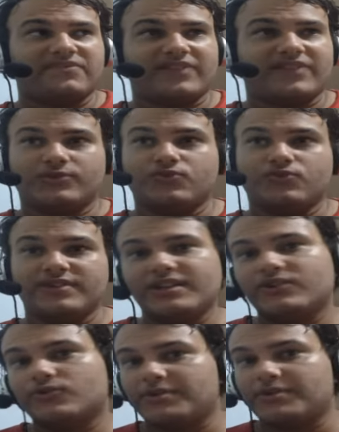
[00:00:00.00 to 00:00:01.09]
that you
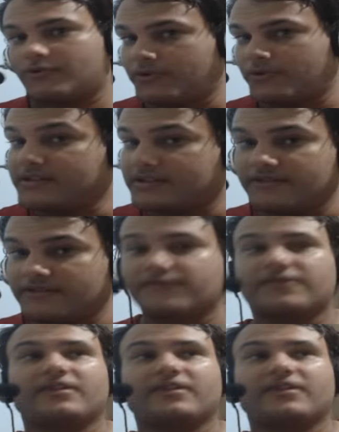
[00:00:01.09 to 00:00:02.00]
need to be creative.